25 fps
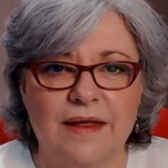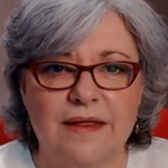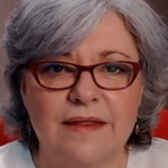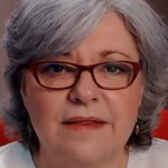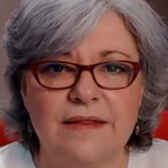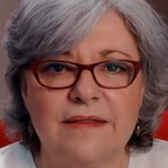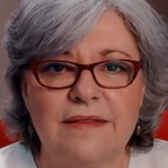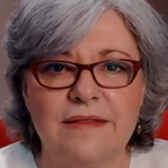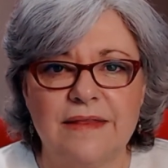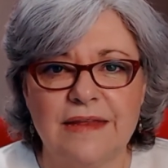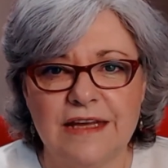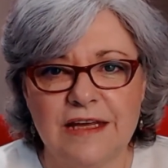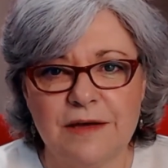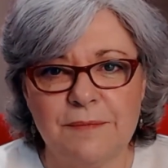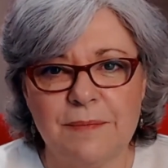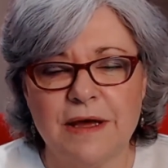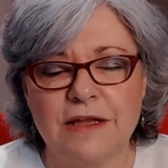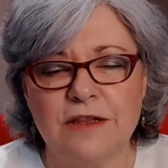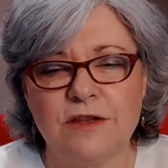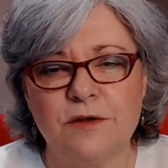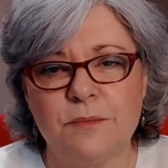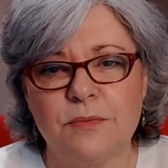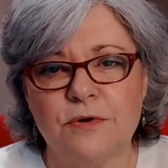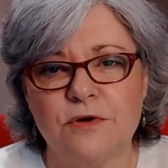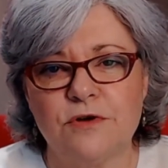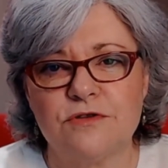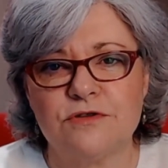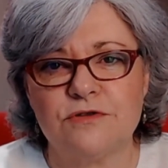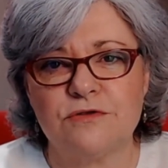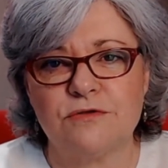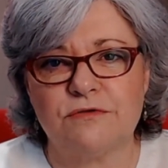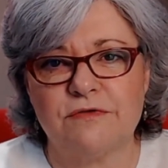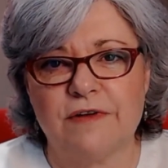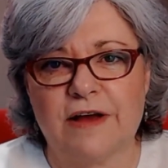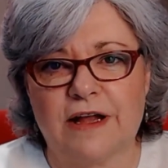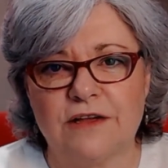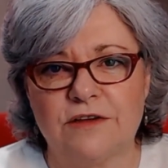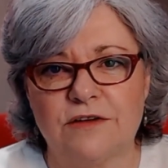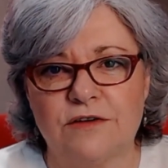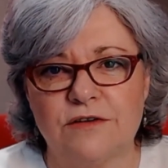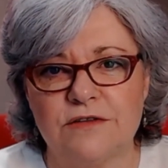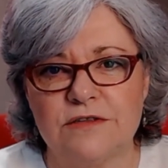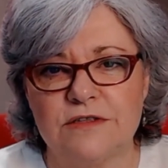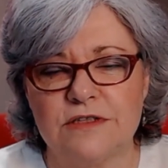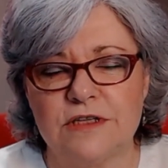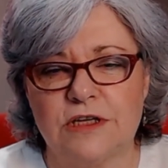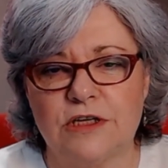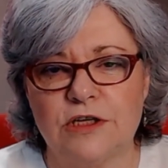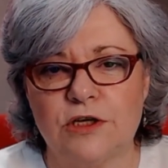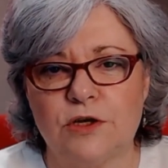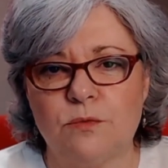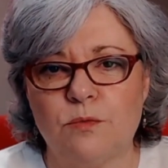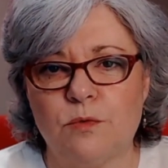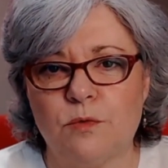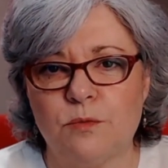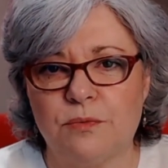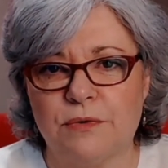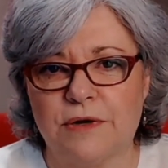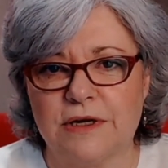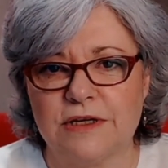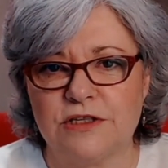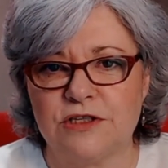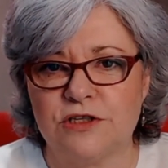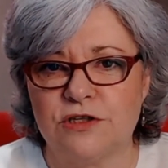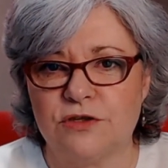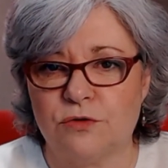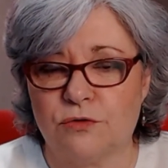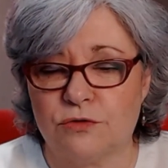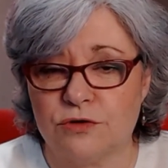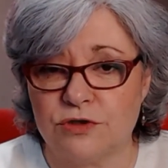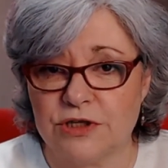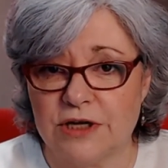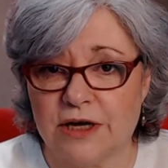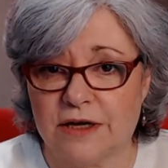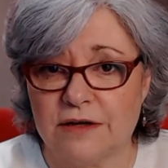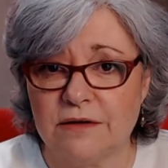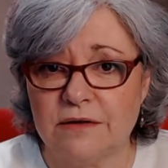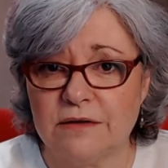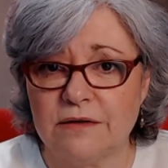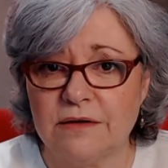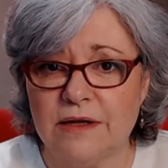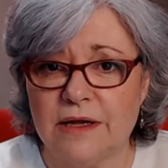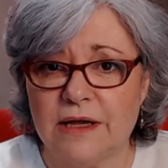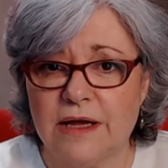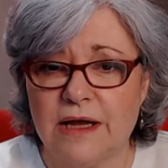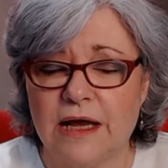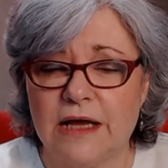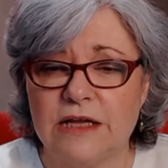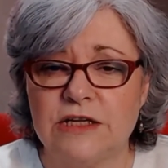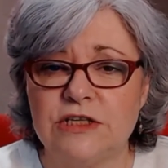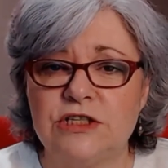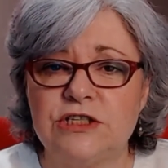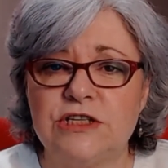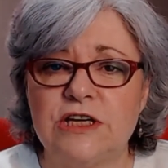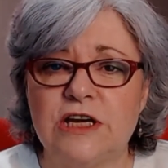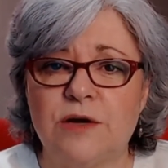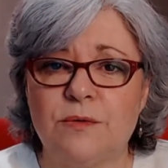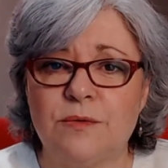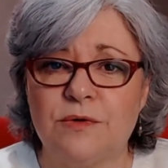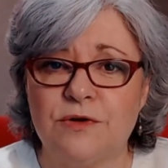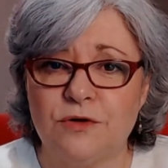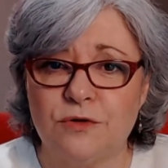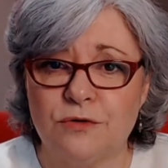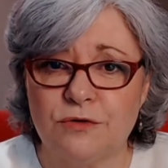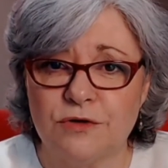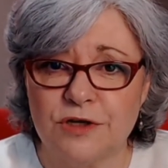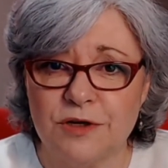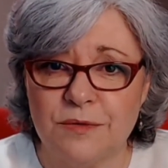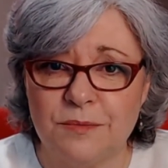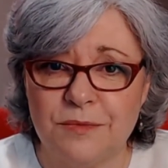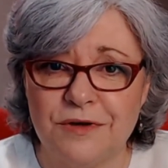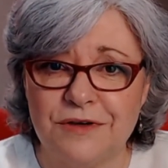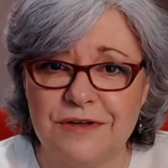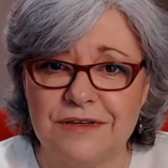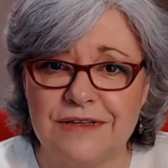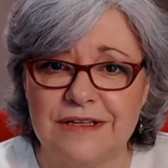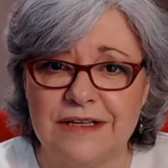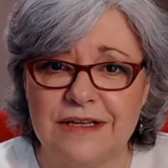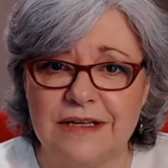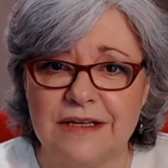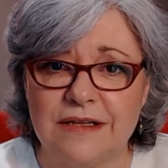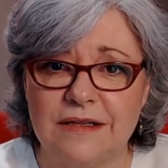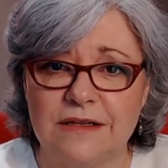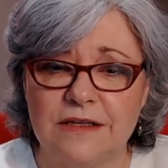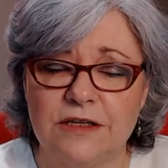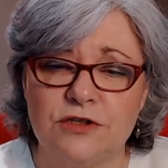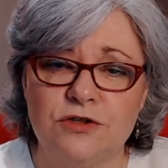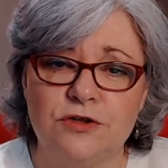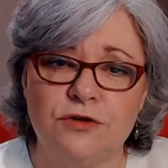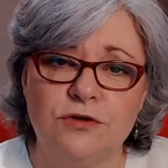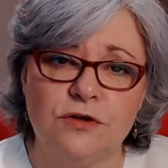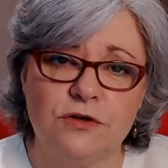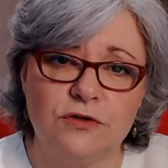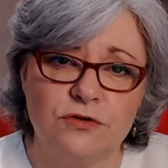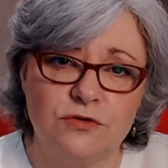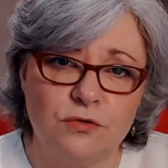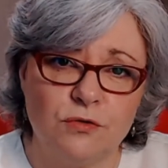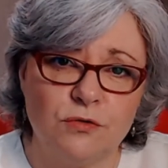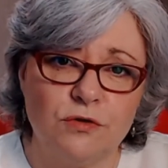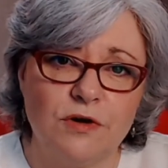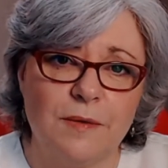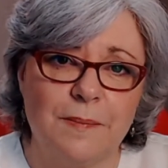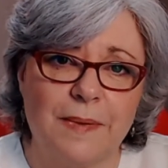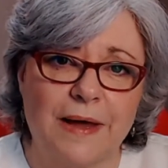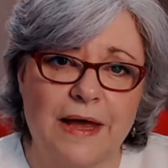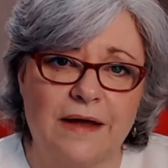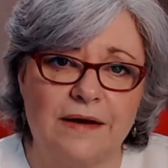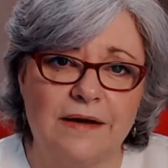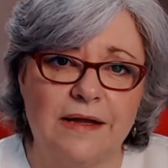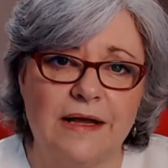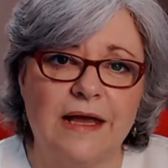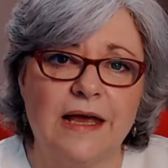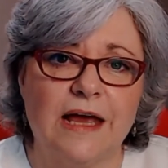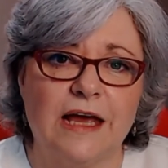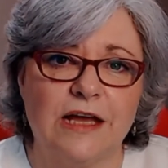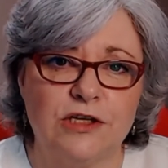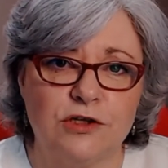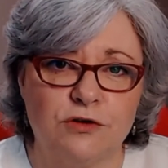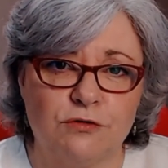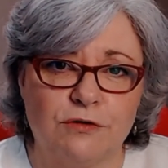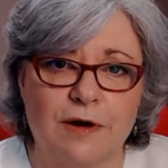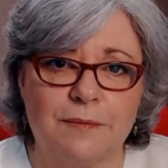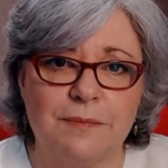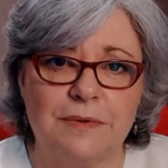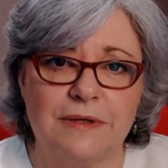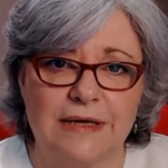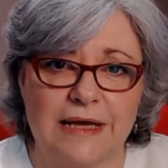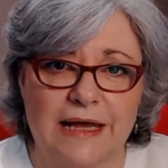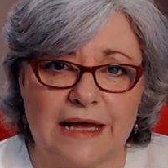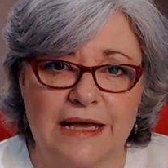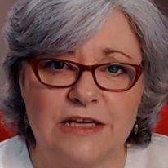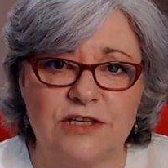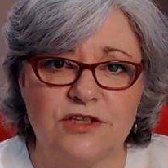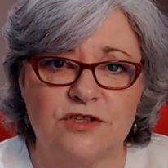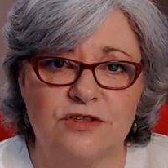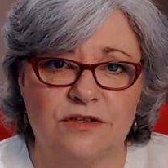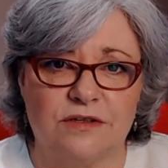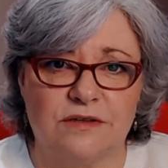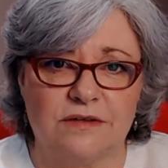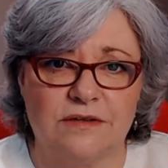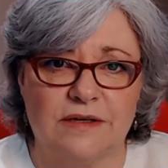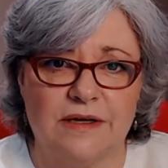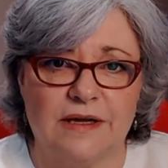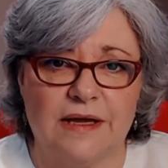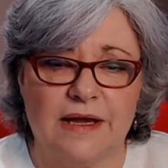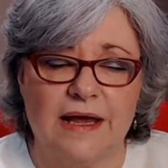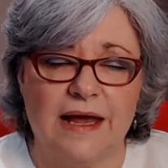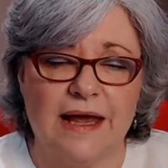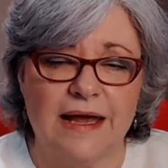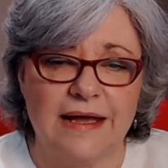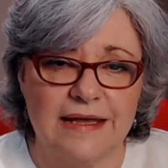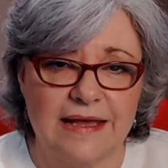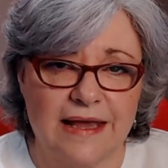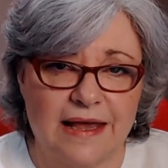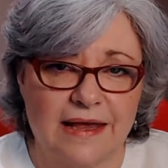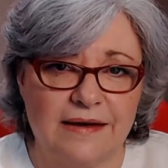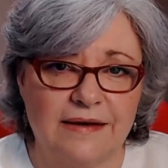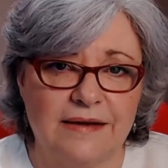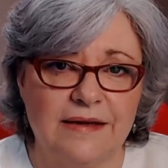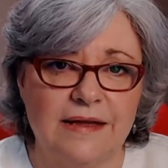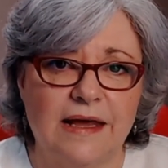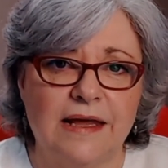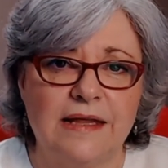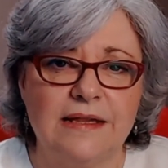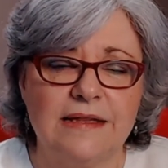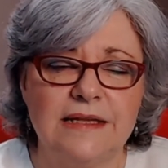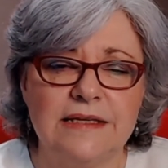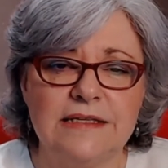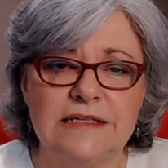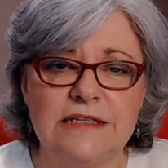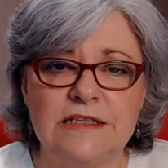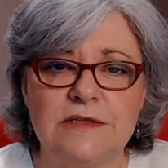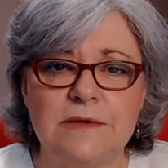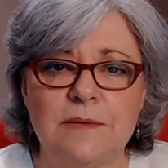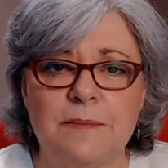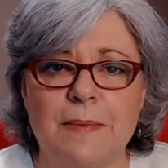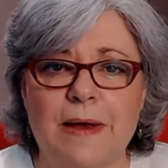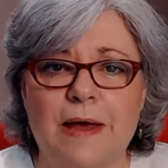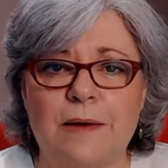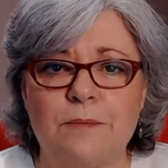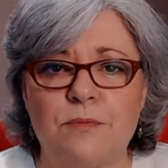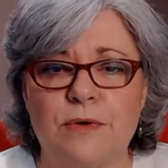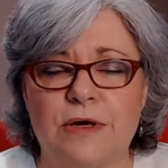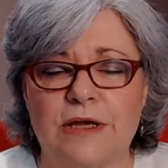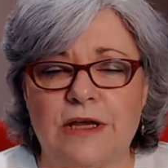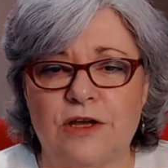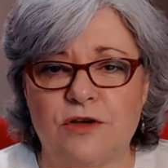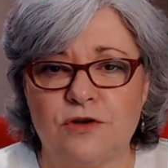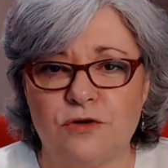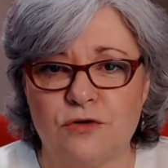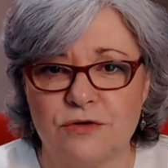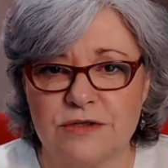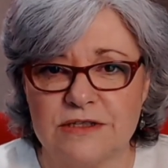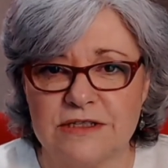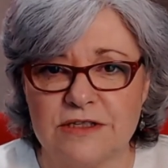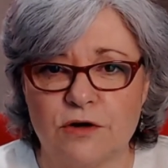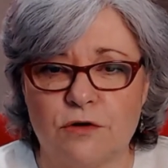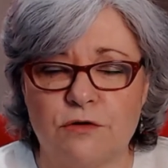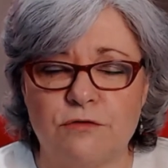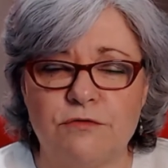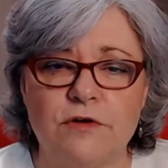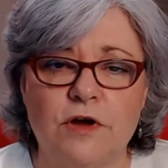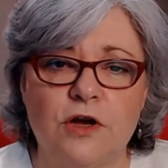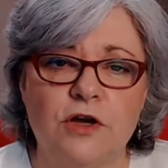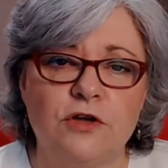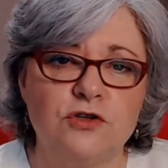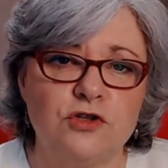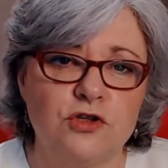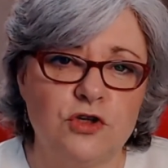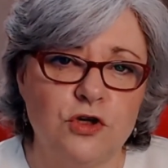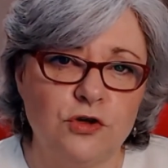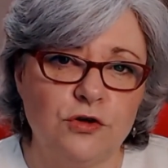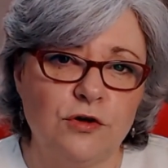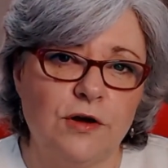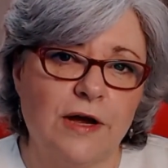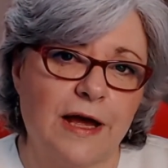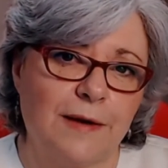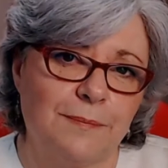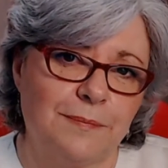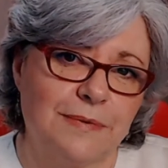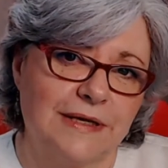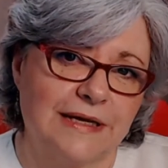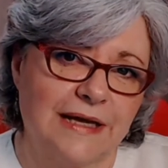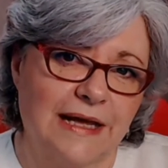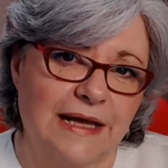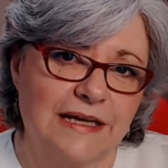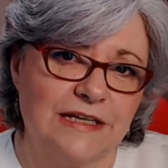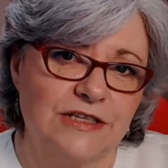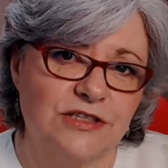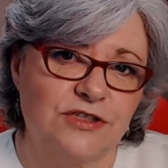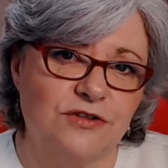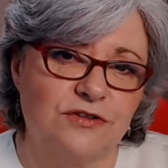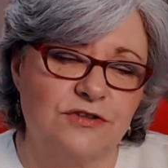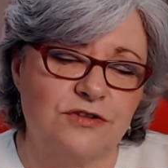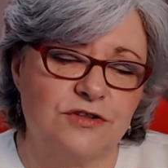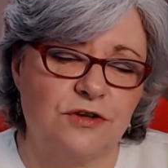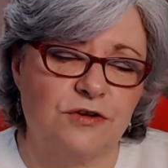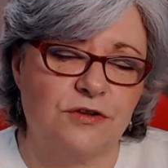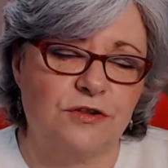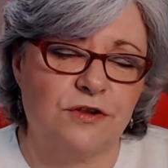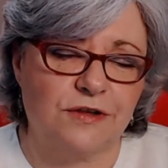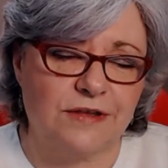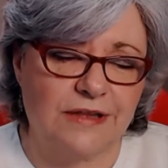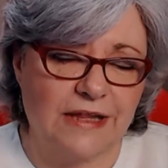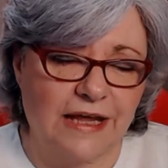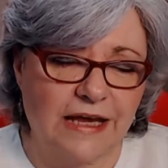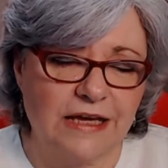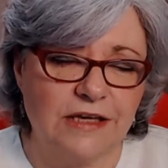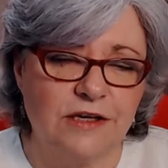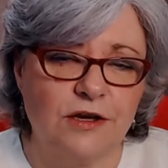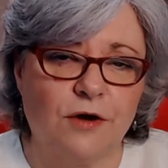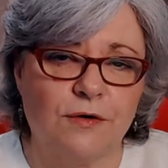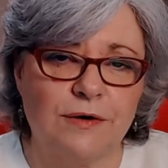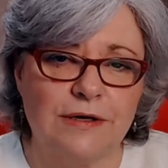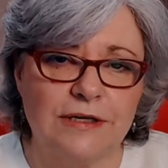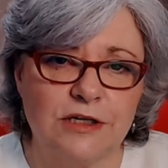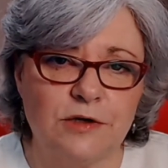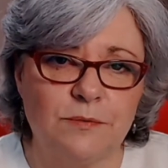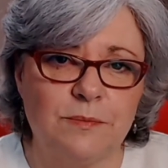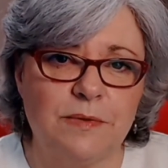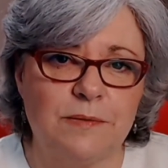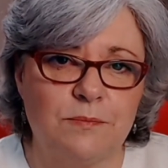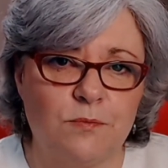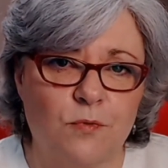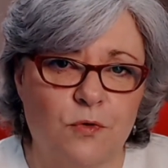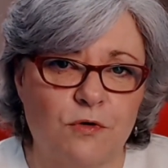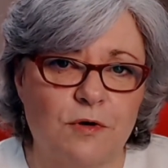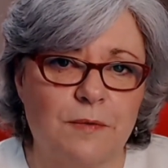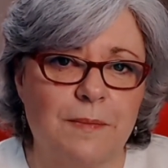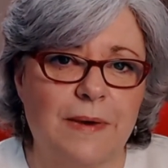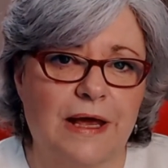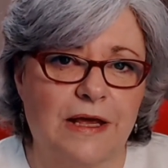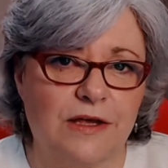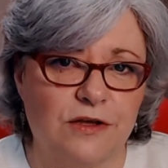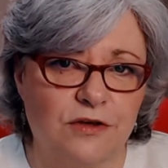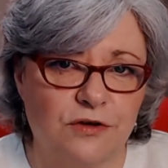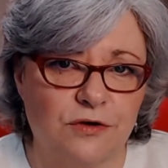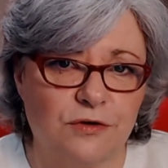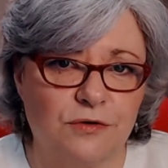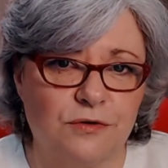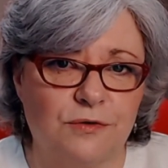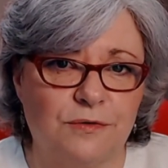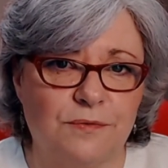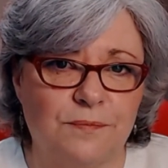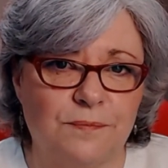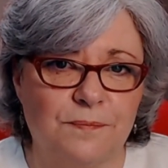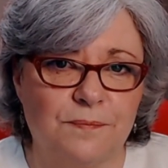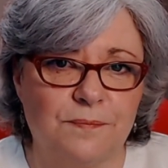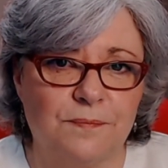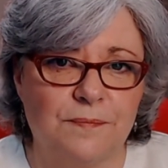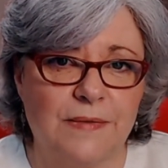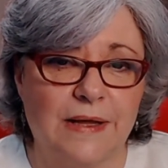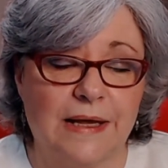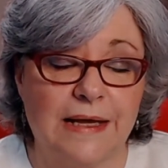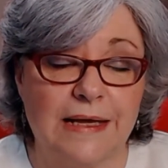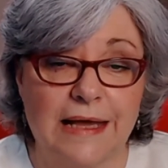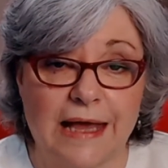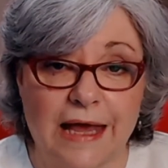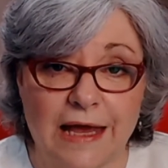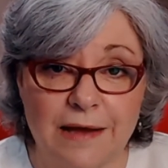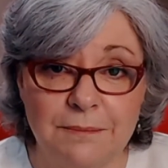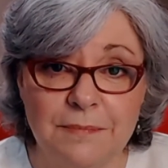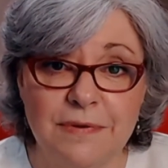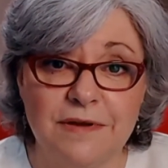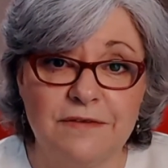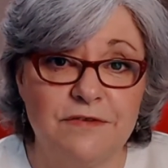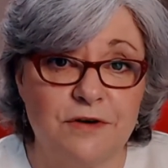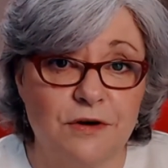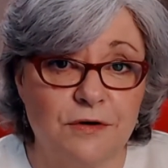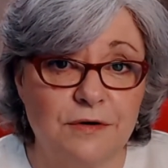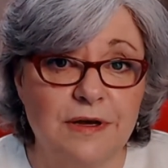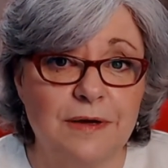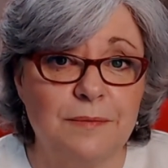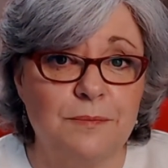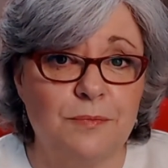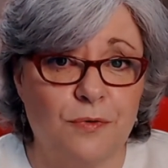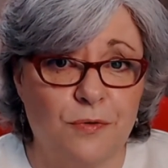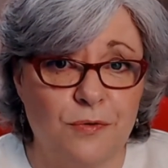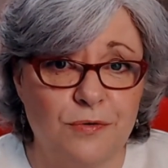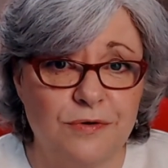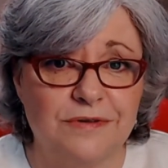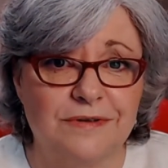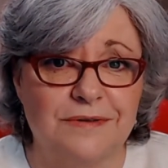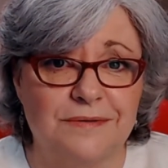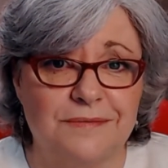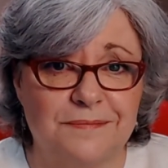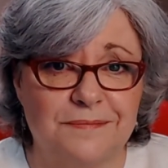Think about the personal values that you will bring to your channel and share with your community that you can talk about in your application. Again, this is about bringing yourself to your application so that they know a little bit more about you. It can be very important.